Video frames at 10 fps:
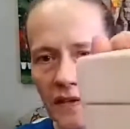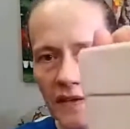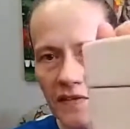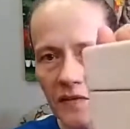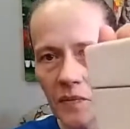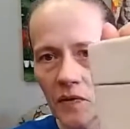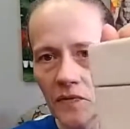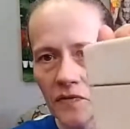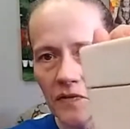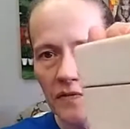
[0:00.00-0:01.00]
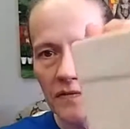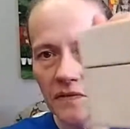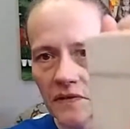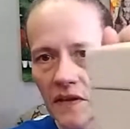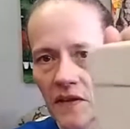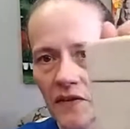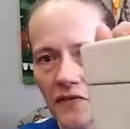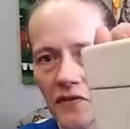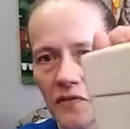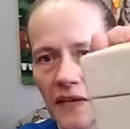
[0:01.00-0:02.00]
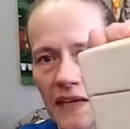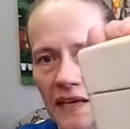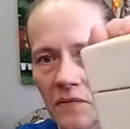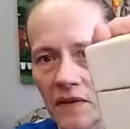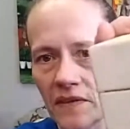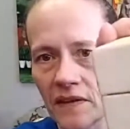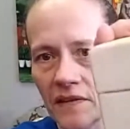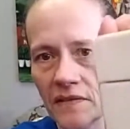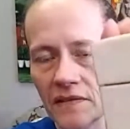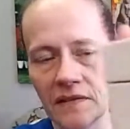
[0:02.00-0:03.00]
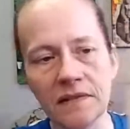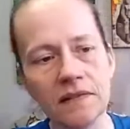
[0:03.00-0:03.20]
like it's supposed to. There's no key with it.